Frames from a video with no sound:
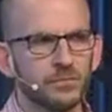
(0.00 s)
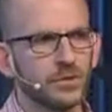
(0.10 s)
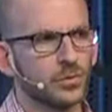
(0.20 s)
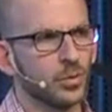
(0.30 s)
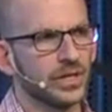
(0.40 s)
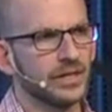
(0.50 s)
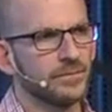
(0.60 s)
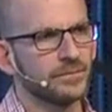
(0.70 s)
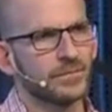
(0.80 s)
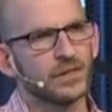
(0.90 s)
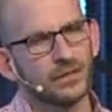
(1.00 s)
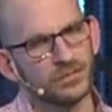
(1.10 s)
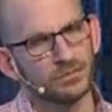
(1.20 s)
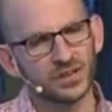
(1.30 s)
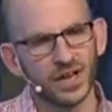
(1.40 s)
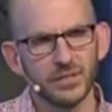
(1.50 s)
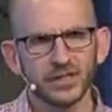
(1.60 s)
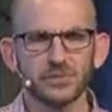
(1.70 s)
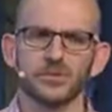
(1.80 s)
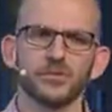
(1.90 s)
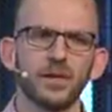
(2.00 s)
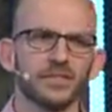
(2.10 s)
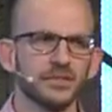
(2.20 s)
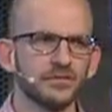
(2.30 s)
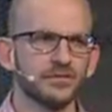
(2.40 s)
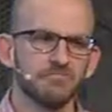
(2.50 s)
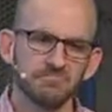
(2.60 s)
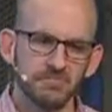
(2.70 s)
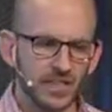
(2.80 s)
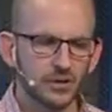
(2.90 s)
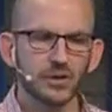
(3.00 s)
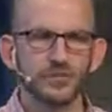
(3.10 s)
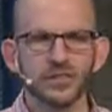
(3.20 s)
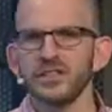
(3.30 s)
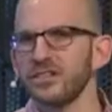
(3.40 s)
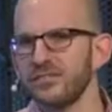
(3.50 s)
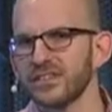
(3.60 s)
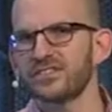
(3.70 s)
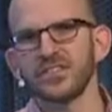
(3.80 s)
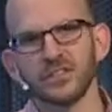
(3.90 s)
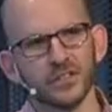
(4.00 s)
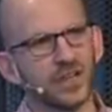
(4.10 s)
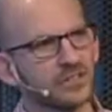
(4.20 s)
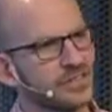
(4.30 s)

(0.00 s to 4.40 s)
big win. From Time Inc.'s perspective, they don't know if they're going to invest in it or not.